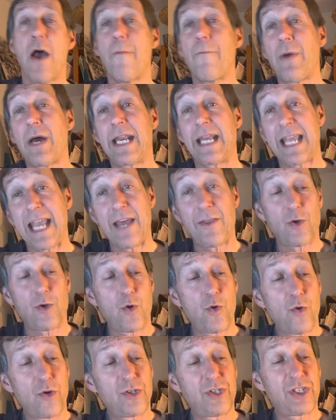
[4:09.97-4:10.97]
but again, the
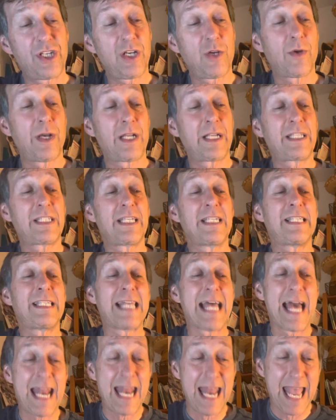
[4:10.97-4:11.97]
chord sequence is
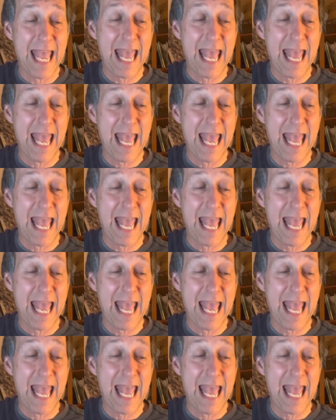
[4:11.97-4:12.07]
that A